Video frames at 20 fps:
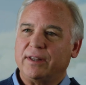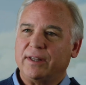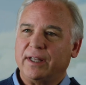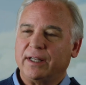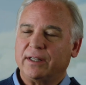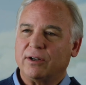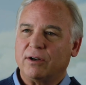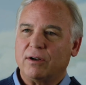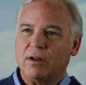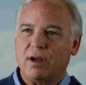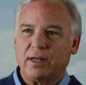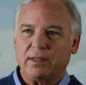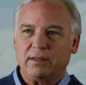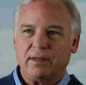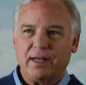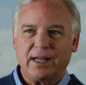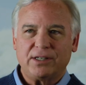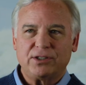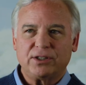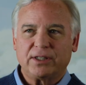They think they're
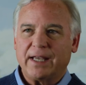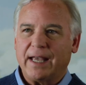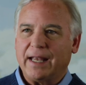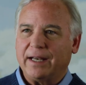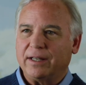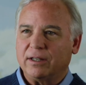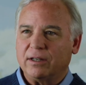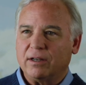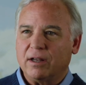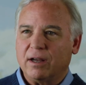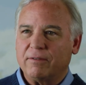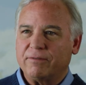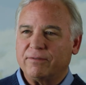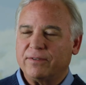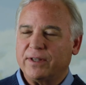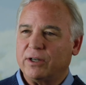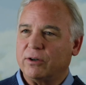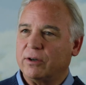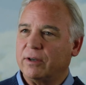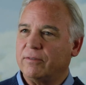not educated
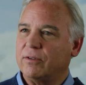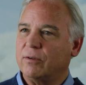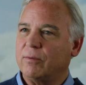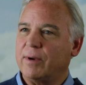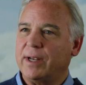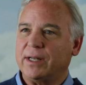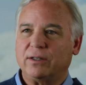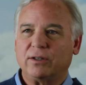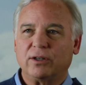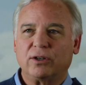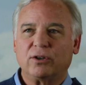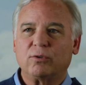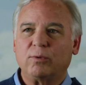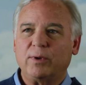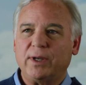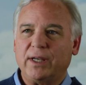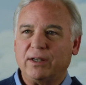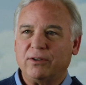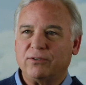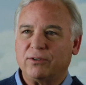enough, they don't have the right
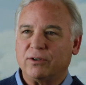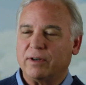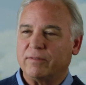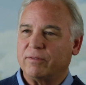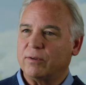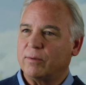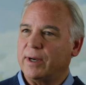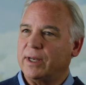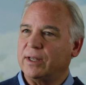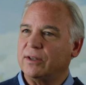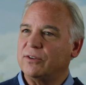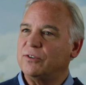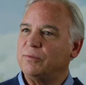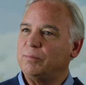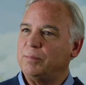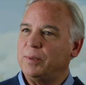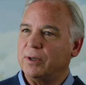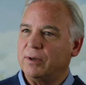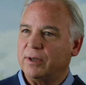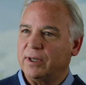degrees, they don't have the right
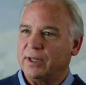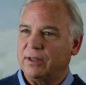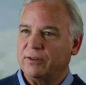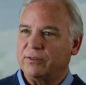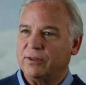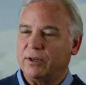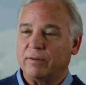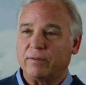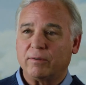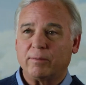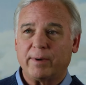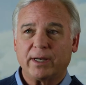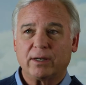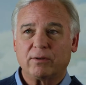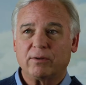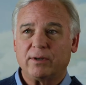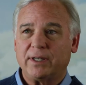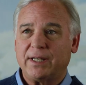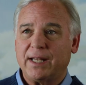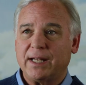experience, they don't have the
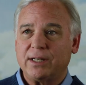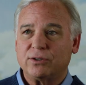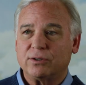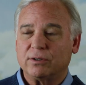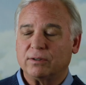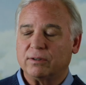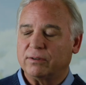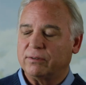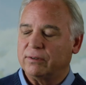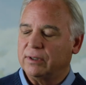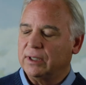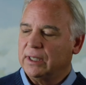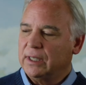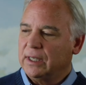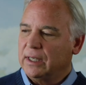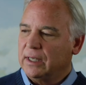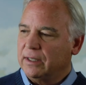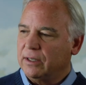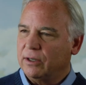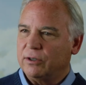right credentials,
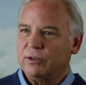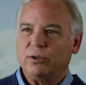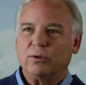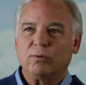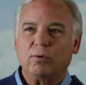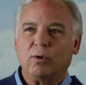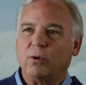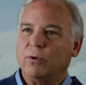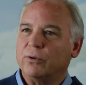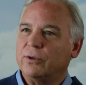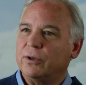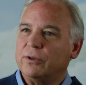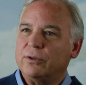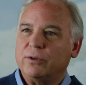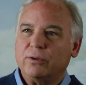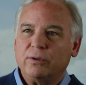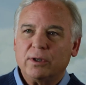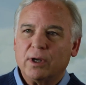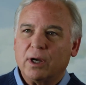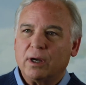they're too old,
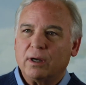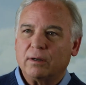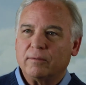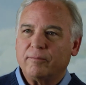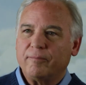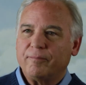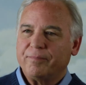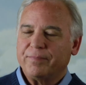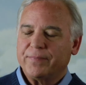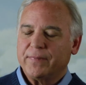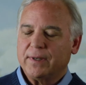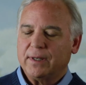they're too young.